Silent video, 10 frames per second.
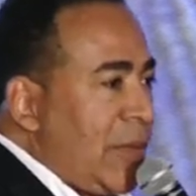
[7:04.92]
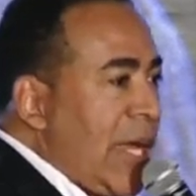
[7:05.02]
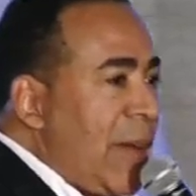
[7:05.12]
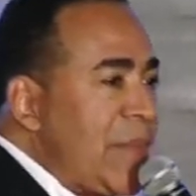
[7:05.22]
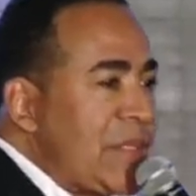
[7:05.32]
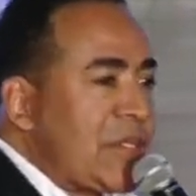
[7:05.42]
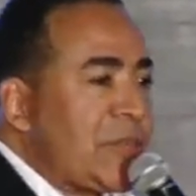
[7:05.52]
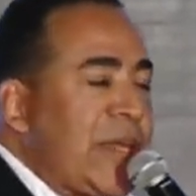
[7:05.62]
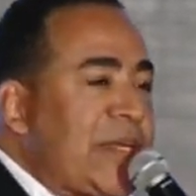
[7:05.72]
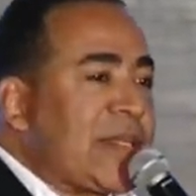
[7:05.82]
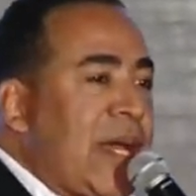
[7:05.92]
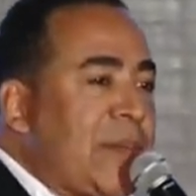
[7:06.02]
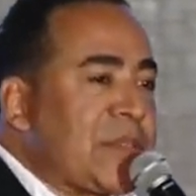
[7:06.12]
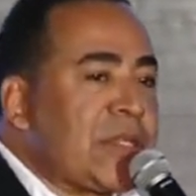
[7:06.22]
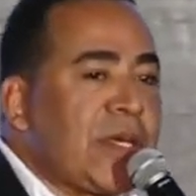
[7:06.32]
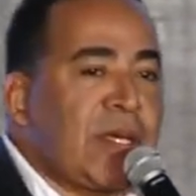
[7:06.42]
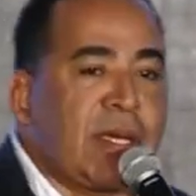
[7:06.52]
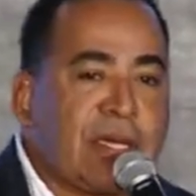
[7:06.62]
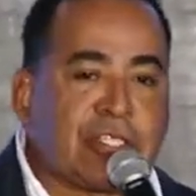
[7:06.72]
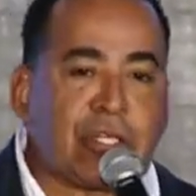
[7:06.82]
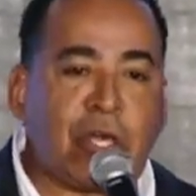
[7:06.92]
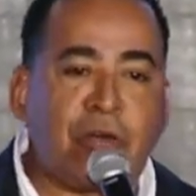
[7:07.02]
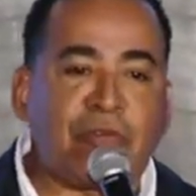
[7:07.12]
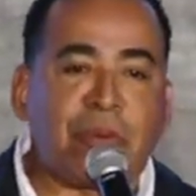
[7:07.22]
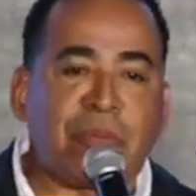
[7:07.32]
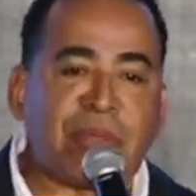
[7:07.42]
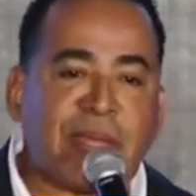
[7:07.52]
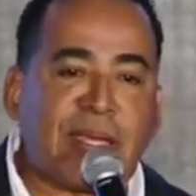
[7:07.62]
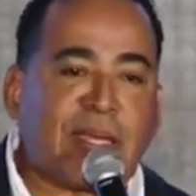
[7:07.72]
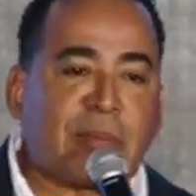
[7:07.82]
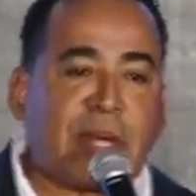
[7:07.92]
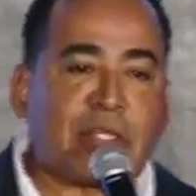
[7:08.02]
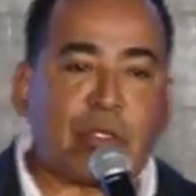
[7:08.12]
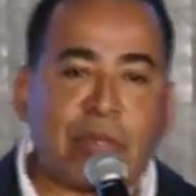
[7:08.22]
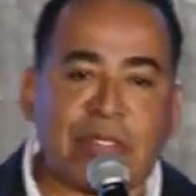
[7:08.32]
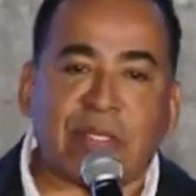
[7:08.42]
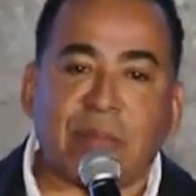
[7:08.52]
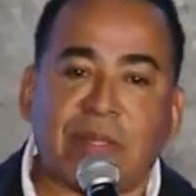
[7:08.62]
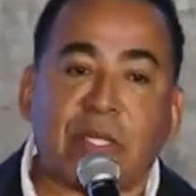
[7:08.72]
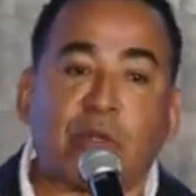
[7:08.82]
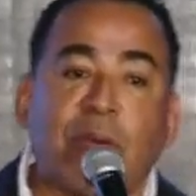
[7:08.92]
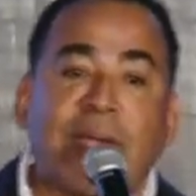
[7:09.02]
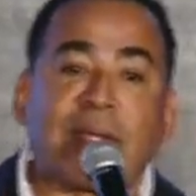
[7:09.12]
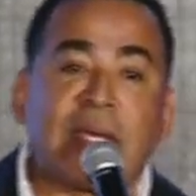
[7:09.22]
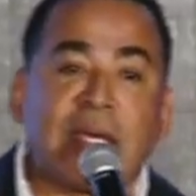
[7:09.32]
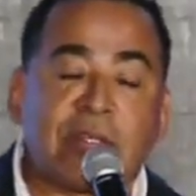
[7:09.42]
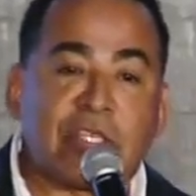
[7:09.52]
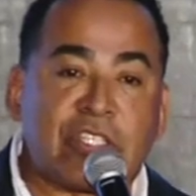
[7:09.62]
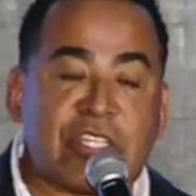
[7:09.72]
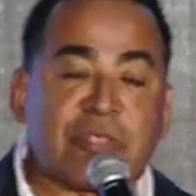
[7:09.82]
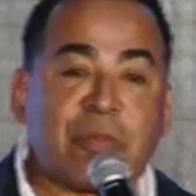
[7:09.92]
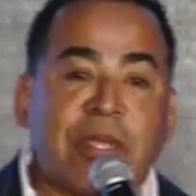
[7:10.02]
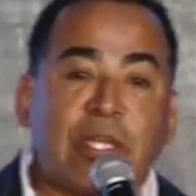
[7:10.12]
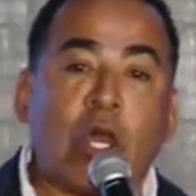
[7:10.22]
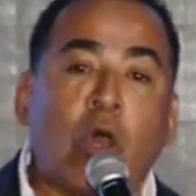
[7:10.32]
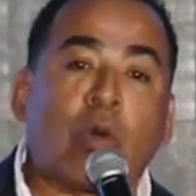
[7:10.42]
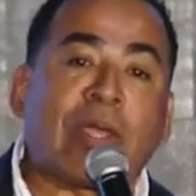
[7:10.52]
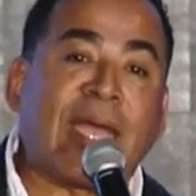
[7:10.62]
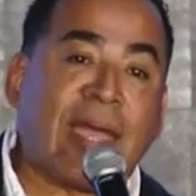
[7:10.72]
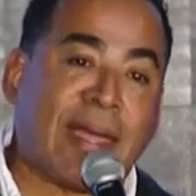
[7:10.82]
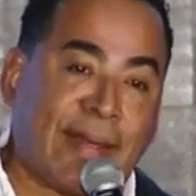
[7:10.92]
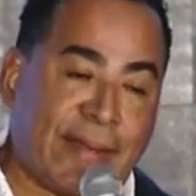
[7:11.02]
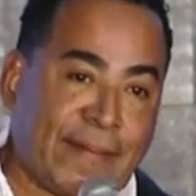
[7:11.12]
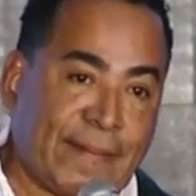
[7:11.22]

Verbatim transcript: what happens is many times is you go from thinking about doing something great to just being okay.